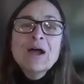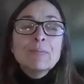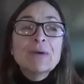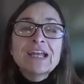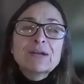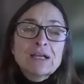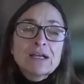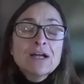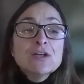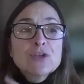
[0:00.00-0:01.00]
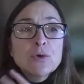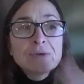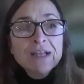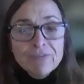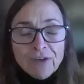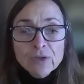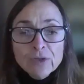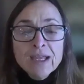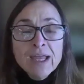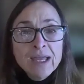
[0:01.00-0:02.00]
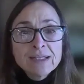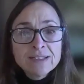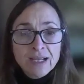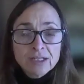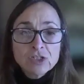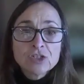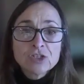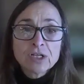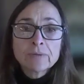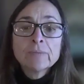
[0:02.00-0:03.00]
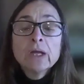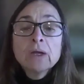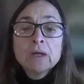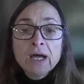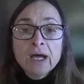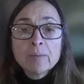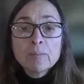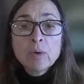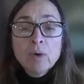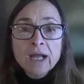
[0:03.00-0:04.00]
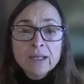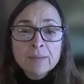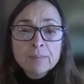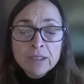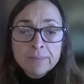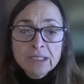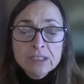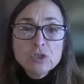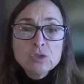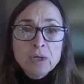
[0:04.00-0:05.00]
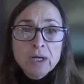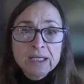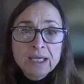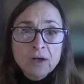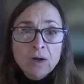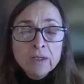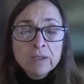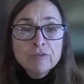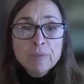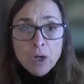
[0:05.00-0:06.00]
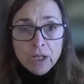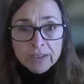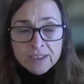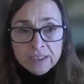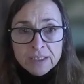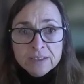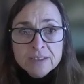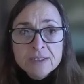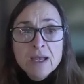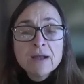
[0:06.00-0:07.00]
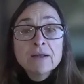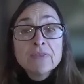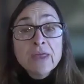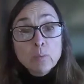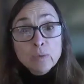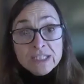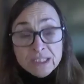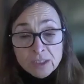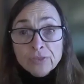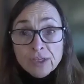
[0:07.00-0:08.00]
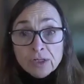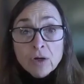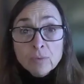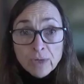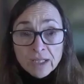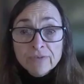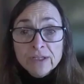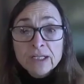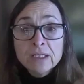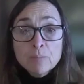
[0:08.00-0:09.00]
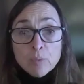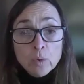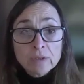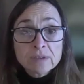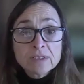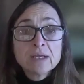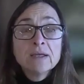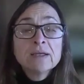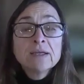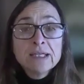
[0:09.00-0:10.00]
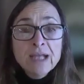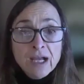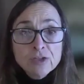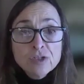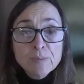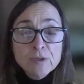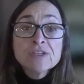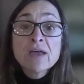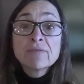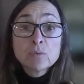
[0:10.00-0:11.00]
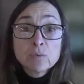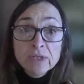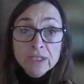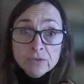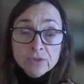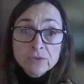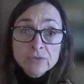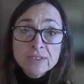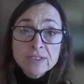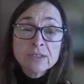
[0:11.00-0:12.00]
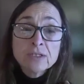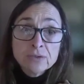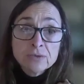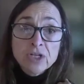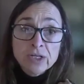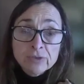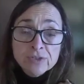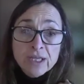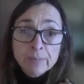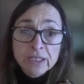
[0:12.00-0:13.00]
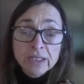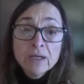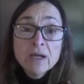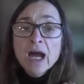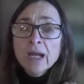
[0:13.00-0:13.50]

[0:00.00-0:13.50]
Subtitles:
But anyway, so if I look ahead to next year, I am committed to try to get all of the policies that we still think are relevant and important in House Bill 7 reintroduced in the new General Assembly.